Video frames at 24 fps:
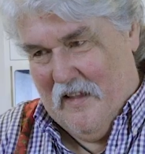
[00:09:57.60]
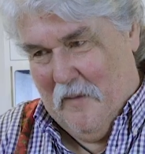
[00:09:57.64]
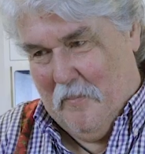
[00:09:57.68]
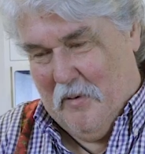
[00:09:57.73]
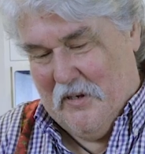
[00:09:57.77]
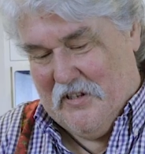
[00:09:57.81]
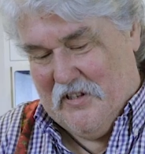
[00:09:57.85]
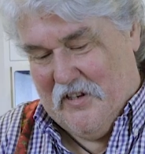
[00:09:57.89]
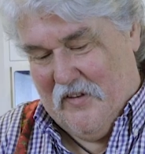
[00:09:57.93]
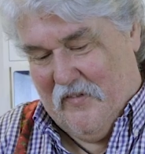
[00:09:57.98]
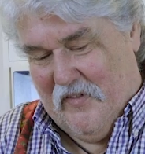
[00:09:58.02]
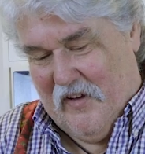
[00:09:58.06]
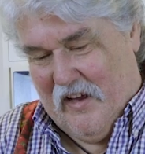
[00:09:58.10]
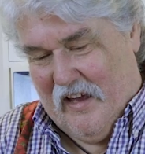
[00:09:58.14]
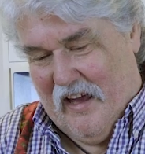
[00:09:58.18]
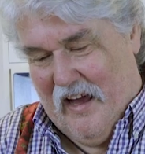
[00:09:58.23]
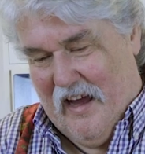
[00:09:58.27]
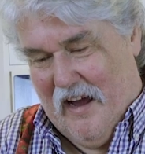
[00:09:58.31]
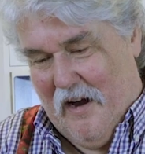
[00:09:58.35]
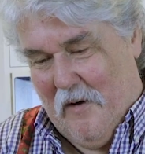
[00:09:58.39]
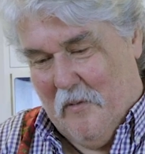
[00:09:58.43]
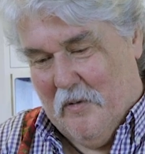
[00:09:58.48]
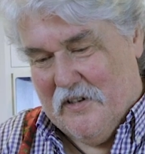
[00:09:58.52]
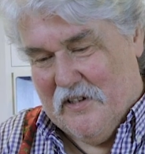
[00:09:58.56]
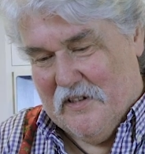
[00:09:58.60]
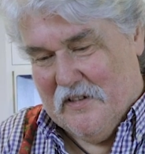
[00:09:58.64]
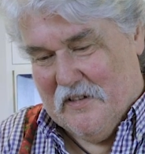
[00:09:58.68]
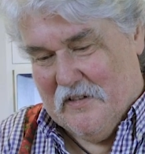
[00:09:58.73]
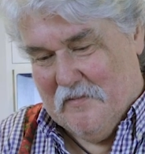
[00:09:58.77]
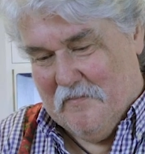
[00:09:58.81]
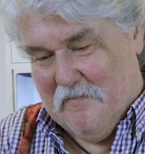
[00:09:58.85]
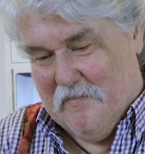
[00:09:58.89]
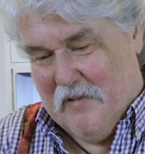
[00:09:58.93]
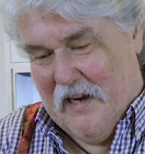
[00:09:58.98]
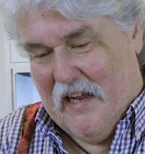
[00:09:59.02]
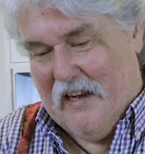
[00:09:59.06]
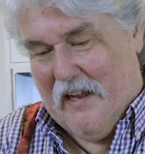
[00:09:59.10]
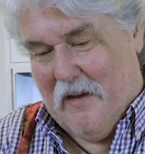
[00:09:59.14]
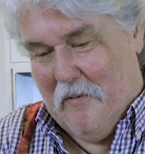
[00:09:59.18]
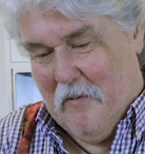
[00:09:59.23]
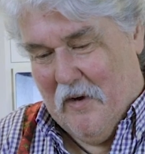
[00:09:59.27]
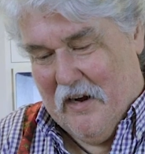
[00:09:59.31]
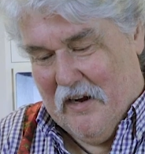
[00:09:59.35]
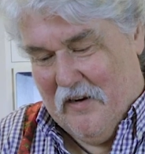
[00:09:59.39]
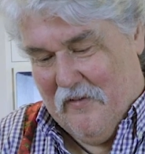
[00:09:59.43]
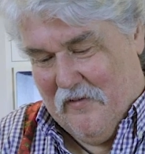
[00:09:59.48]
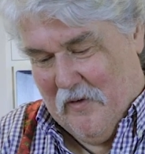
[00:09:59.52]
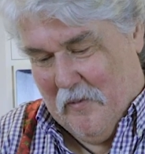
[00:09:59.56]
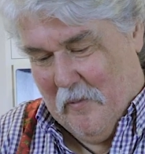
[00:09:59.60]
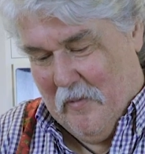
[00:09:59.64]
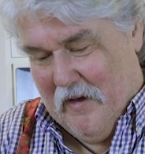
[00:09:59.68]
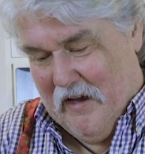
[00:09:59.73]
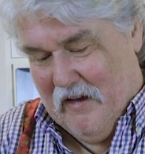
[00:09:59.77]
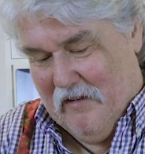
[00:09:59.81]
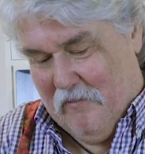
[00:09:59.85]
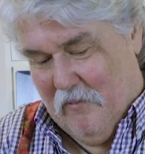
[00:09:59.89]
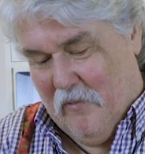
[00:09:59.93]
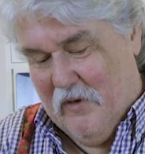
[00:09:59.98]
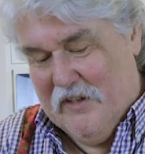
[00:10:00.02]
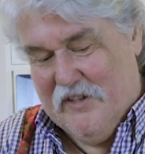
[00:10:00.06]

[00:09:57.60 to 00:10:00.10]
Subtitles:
the Pacific Ale, which is a bloody wonderful beer. It